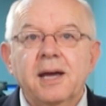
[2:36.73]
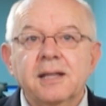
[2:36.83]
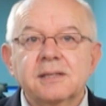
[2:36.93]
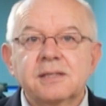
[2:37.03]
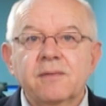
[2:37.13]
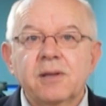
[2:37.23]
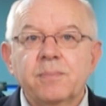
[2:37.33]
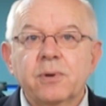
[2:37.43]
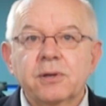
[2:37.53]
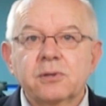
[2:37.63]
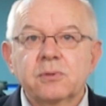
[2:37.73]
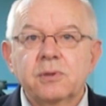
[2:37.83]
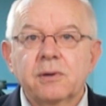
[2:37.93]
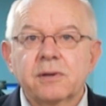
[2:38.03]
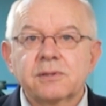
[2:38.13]
and
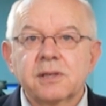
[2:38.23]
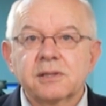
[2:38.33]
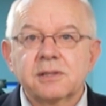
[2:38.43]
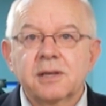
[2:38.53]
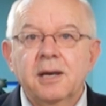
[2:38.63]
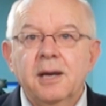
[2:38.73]
70.2 Euro cents.